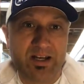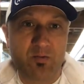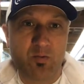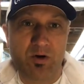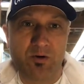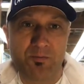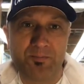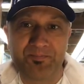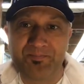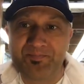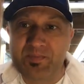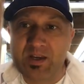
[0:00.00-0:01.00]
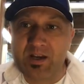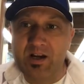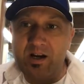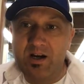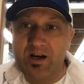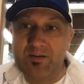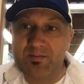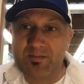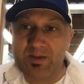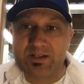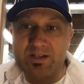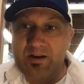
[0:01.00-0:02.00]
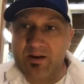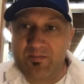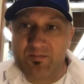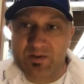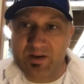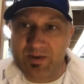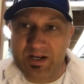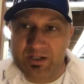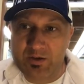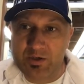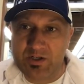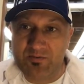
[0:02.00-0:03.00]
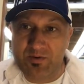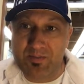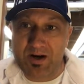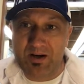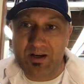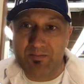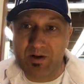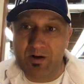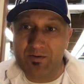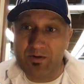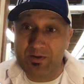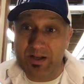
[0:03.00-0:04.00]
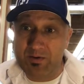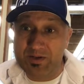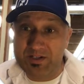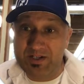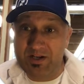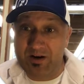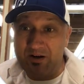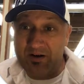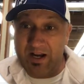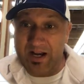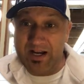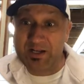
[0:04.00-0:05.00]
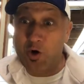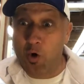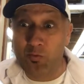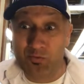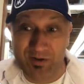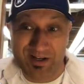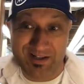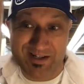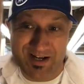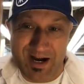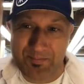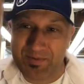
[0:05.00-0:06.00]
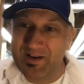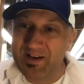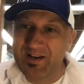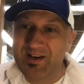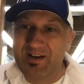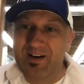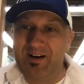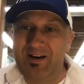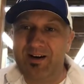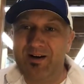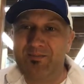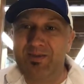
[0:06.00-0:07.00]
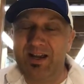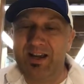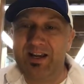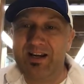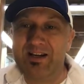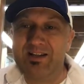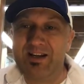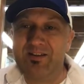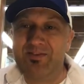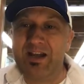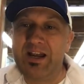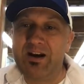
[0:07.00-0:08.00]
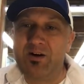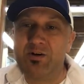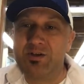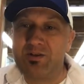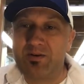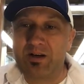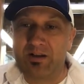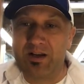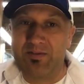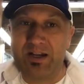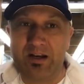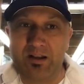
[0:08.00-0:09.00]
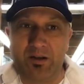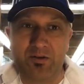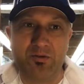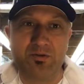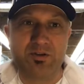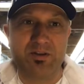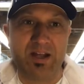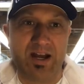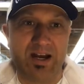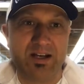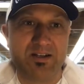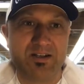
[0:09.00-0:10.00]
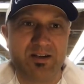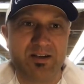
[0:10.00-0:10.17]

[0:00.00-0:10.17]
Well, let's say somebody is searching for Marketing Bellevue, they would see our ad hopefully at the top. And if they click through to that,